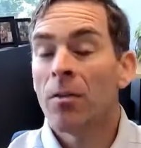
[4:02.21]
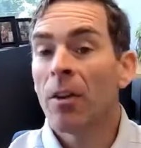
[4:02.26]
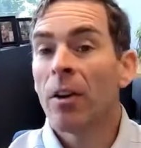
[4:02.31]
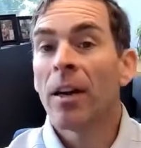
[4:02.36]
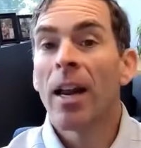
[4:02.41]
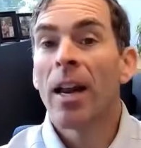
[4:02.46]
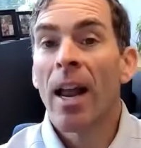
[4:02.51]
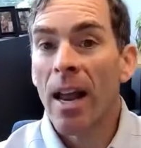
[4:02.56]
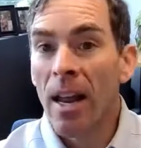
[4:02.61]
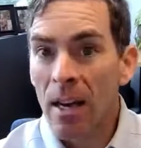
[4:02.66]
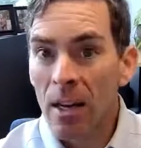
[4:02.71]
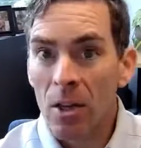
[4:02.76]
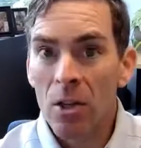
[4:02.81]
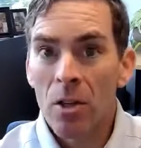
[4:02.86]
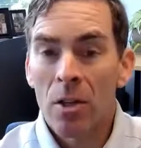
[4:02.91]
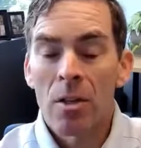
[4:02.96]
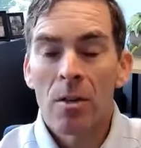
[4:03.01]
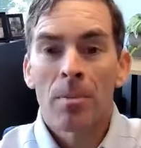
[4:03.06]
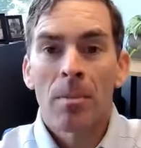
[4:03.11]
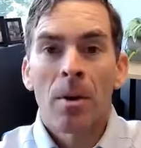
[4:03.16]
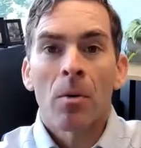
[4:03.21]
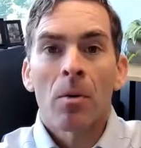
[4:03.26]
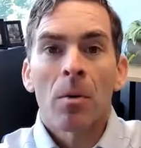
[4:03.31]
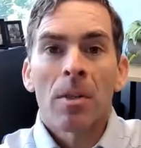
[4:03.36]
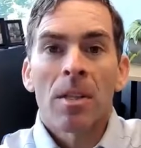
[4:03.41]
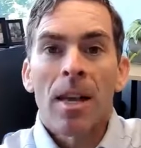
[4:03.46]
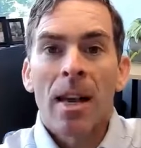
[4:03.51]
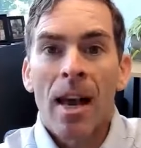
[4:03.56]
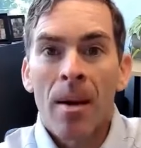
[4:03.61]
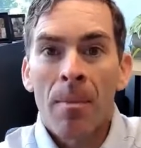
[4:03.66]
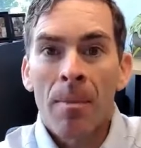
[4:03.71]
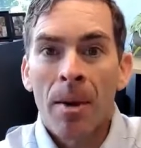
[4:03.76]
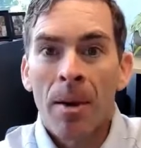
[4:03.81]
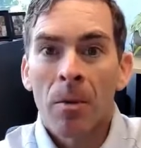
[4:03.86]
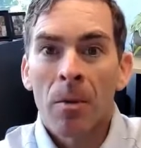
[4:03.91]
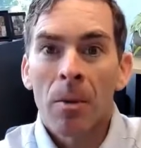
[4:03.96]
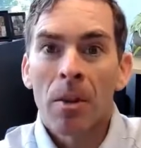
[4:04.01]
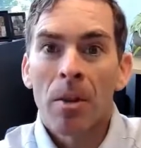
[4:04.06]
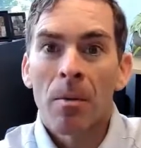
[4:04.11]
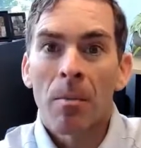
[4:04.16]
very anxious about what's happening
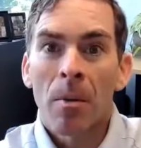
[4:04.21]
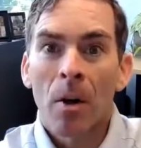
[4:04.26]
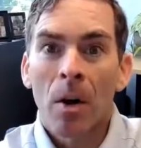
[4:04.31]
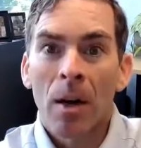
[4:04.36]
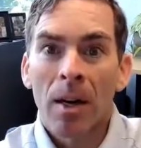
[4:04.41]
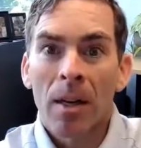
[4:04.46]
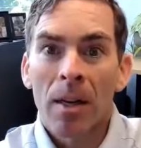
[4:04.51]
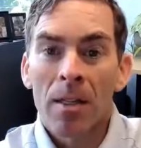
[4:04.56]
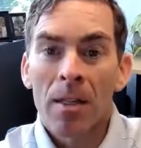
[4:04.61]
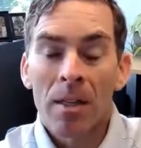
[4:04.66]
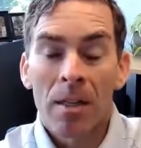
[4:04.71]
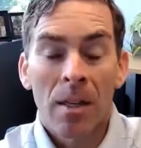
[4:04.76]
with the markets,